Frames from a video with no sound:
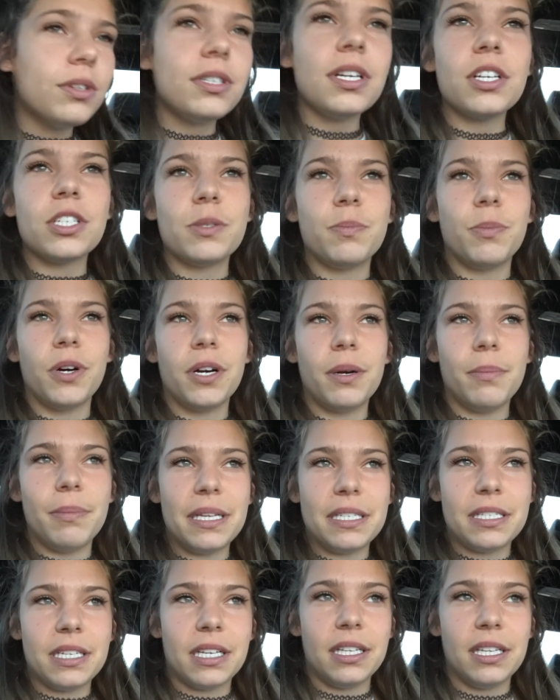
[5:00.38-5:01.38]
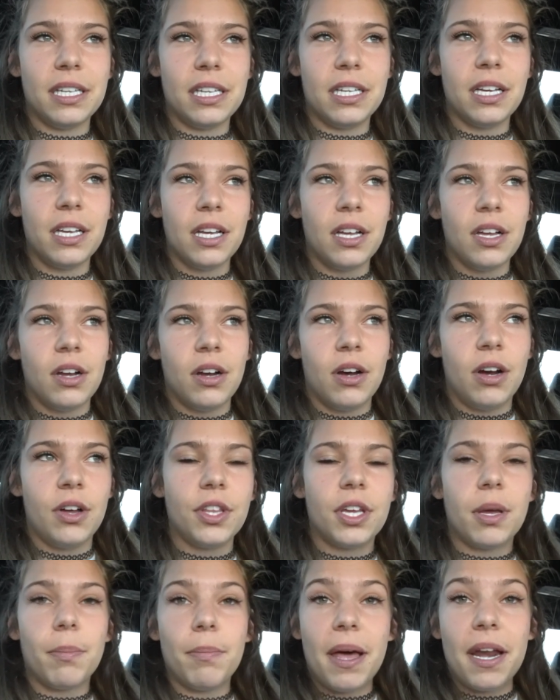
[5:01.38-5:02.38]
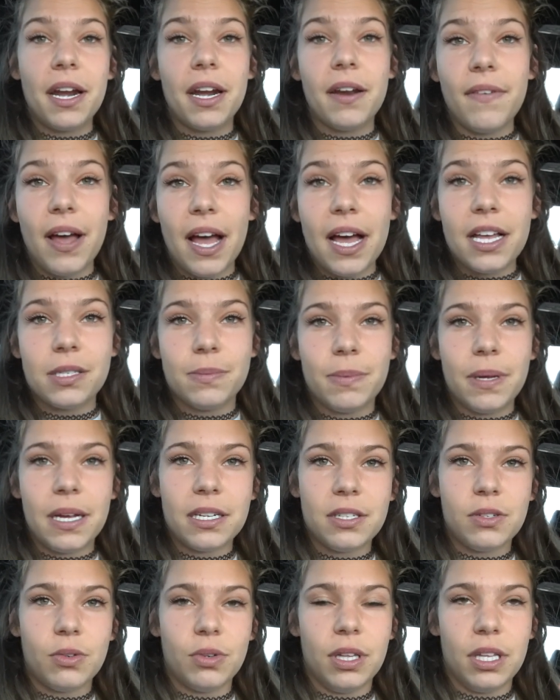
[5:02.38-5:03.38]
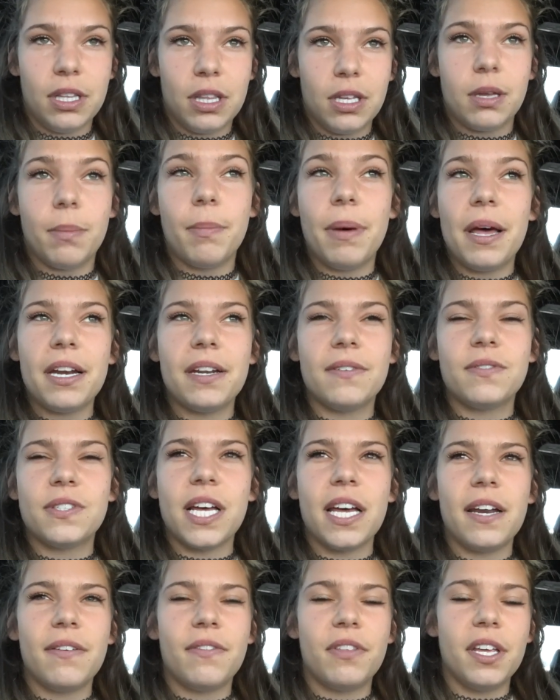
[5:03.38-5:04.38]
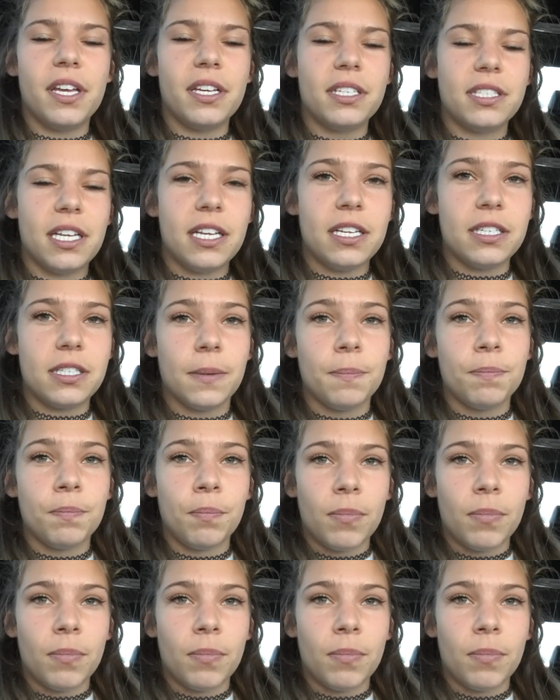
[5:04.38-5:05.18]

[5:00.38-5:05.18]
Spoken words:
whole entire sport, basically, on the competitive aspect, or like the competitive side of things, is